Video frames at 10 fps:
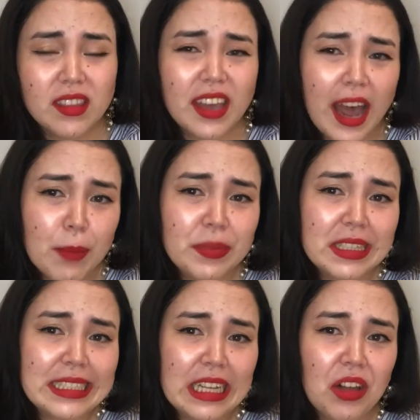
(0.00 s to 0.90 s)
the app
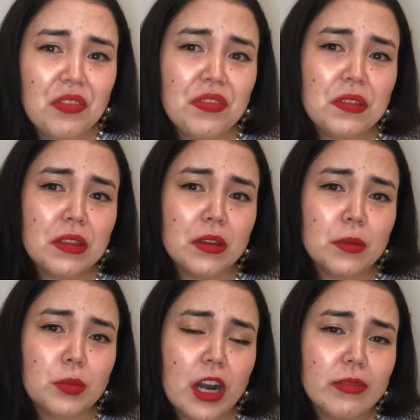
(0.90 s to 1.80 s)
itself,
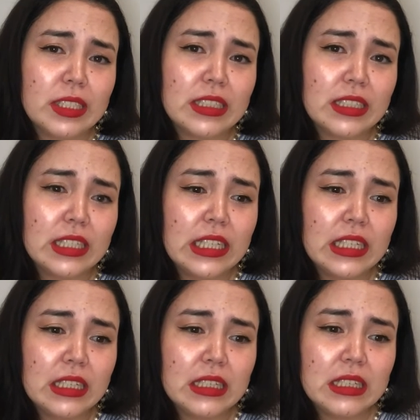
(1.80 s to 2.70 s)
the
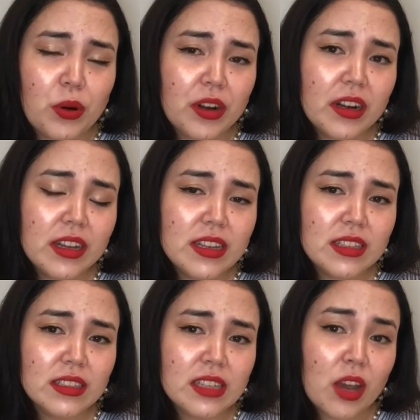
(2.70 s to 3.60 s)
privacy part
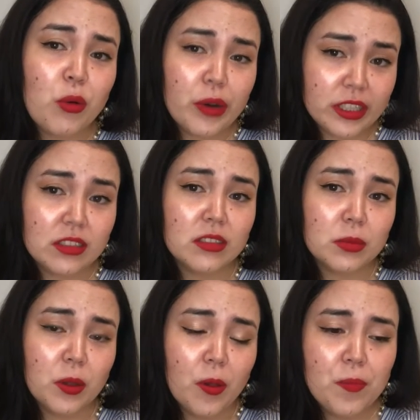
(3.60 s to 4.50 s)
is
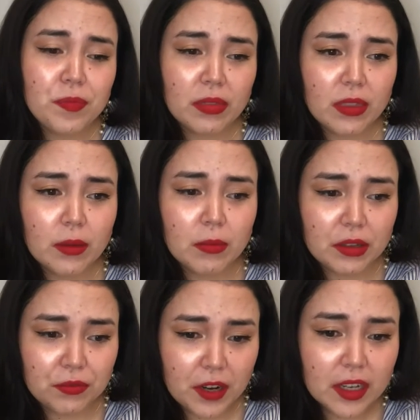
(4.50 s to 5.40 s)
questionable.
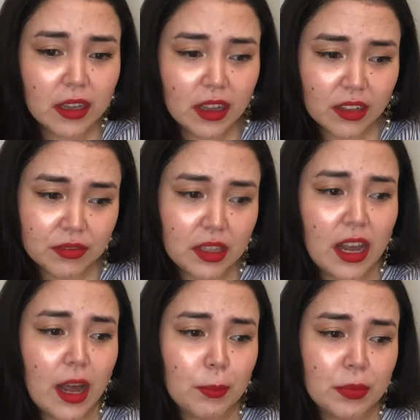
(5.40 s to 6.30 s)
My friend left
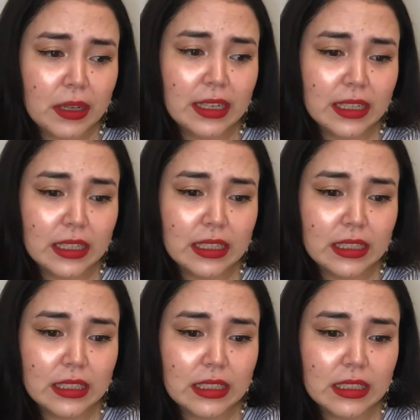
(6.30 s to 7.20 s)
the app
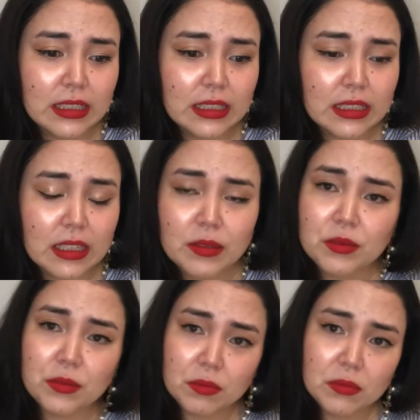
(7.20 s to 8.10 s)
because,
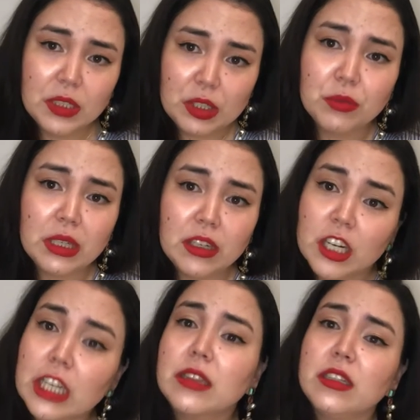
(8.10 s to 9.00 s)
you know, we
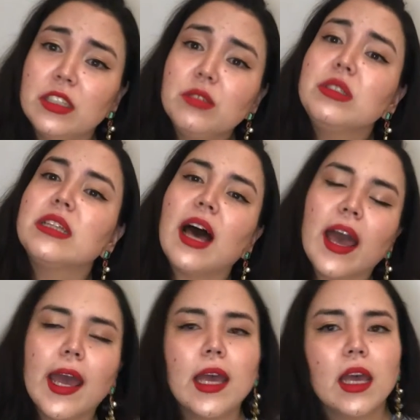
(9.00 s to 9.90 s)
heard the news
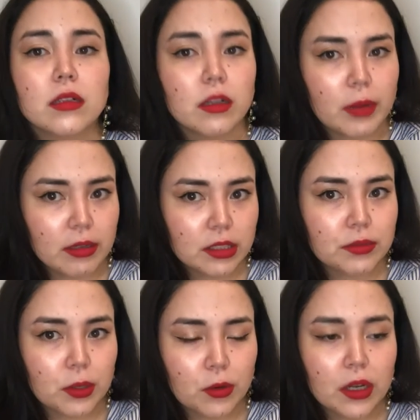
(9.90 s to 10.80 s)
that Clubhouse
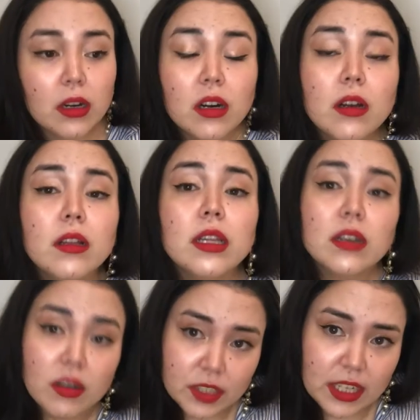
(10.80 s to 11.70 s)
is recording all the
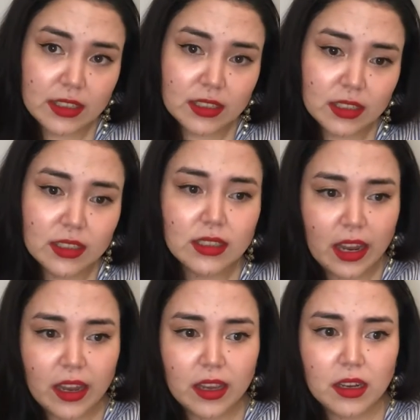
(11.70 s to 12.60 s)
conversations
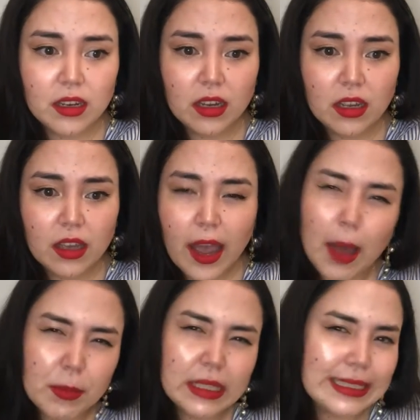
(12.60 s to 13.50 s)
and
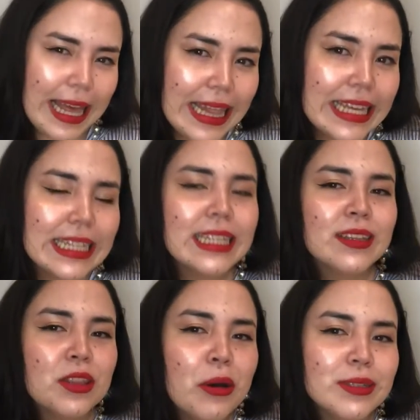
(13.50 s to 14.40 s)
have been
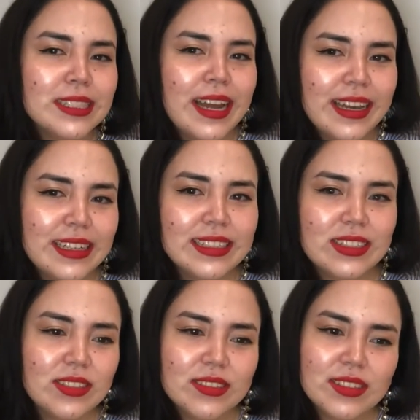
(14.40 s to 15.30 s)
selling those
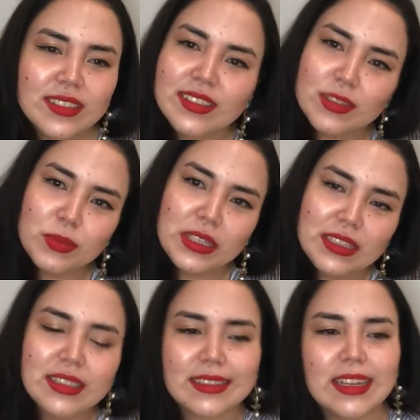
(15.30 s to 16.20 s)
data to certain
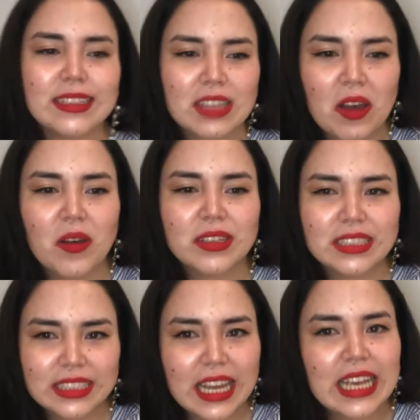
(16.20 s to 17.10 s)
companies. So
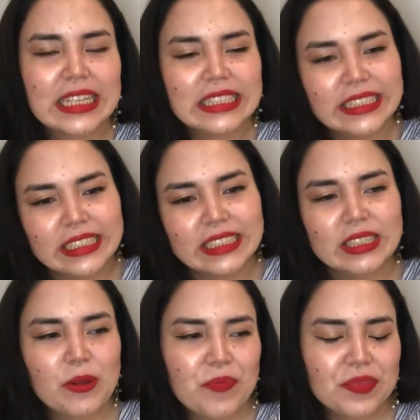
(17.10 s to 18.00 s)
it's just like,
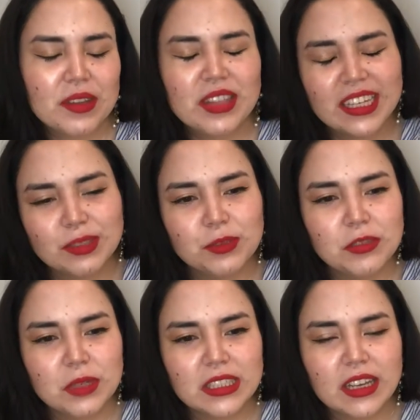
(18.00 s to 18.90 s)
that's
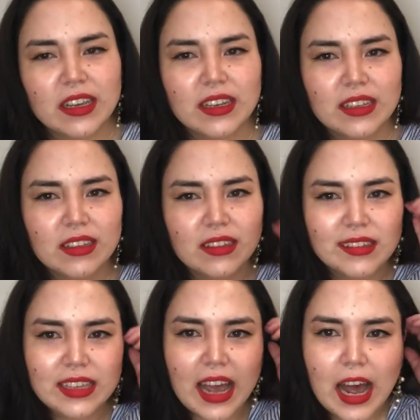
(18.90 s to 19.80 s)
pretty much like
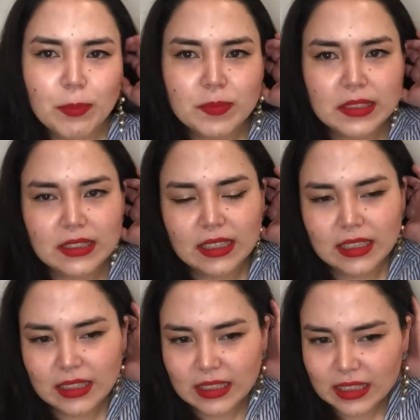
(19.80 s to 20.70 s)
all the apps.
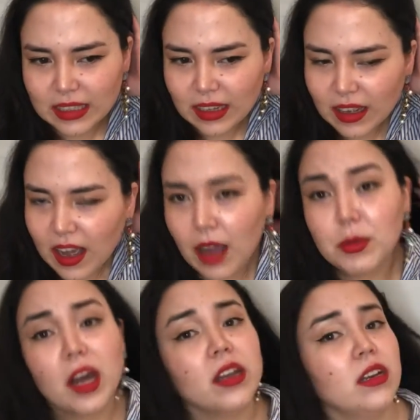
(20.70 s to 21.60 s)

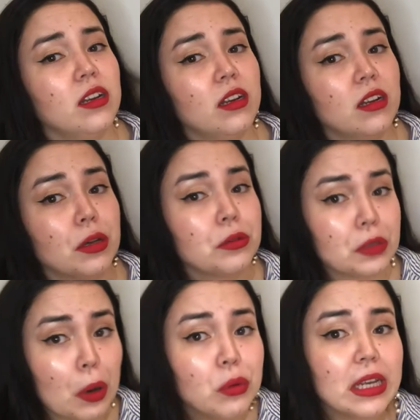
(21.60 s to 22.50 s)
I'm not
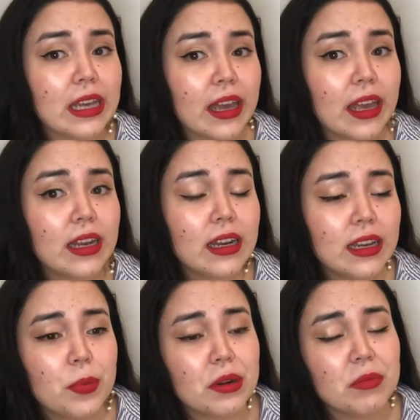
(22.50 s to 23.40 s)
condoning it,
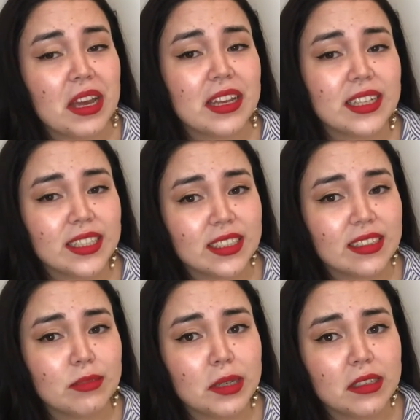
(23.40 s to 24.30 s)
but I'm like,
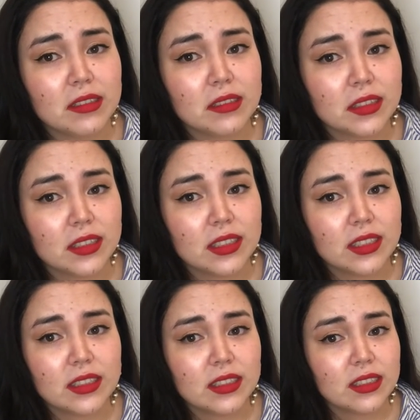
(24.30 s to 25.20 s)
Clubhouse,
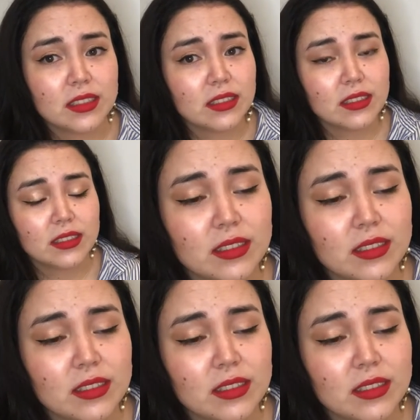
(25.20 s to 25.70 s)
seriously, just...